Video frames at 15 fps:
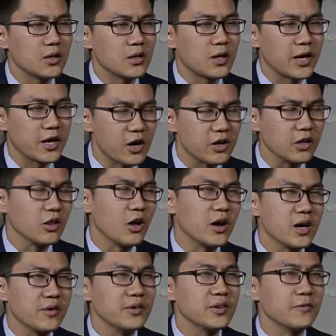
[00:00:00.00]
I got a lot
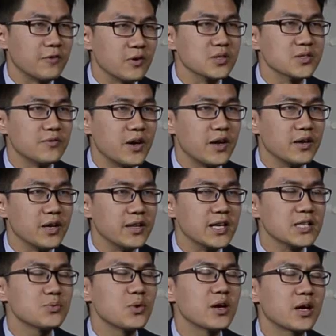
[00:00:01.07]
out of the first event, and
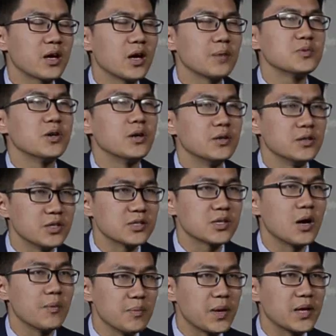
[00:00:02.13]
that's why I kept on just
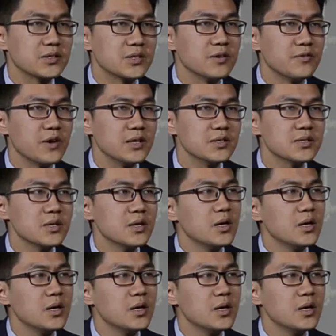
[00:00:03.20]
coming back to events.